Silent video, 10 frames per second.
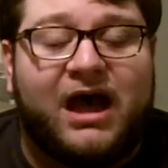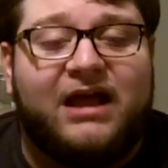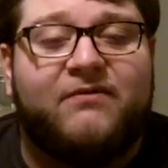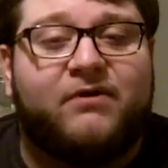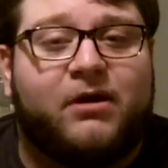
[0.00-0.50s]

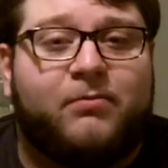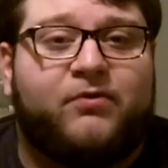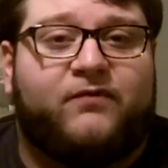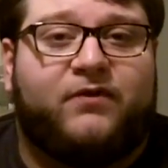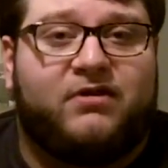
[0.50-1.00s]
I have a
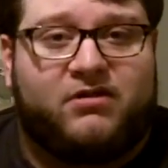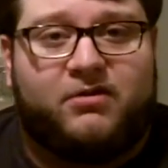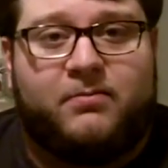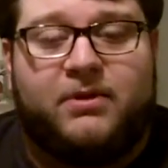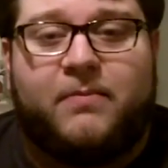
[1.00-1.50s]
couple of friends
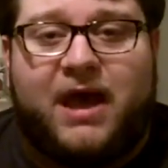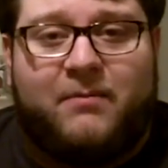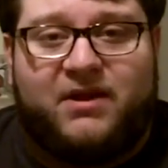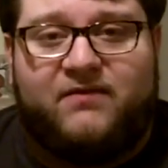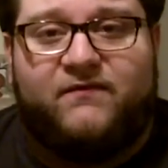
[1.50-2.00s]
that are big
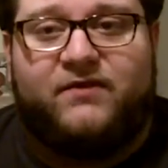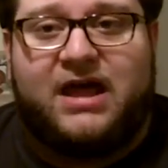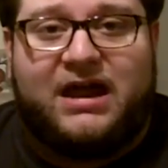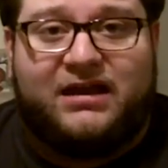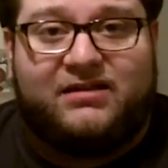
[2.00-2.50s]
Batman
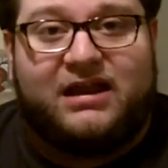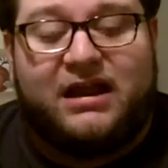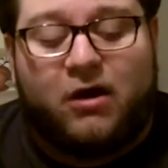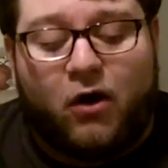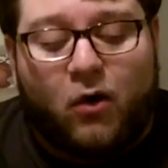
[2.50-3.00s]
fanatics,
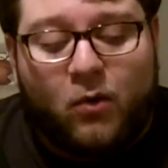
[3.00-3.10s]
and I